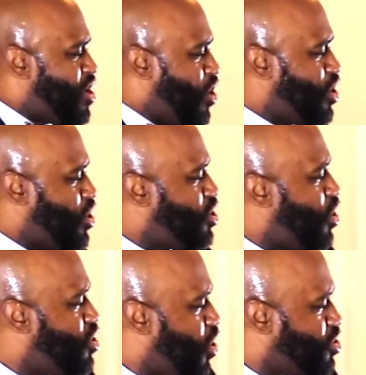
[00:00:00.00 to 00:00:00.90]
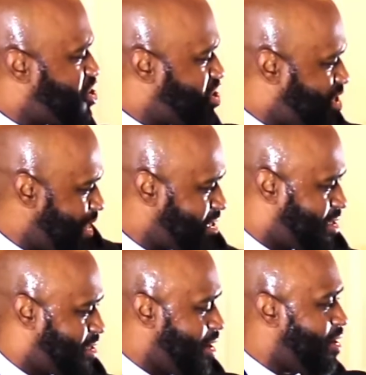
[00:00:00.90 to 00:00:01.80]
Your, your, your, your
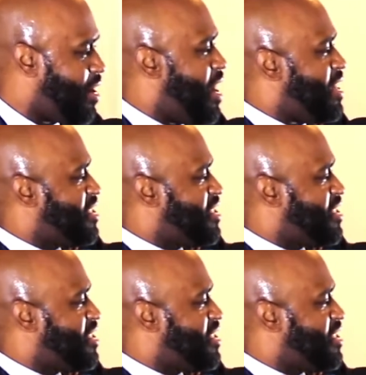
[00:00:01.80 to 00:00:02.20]
sister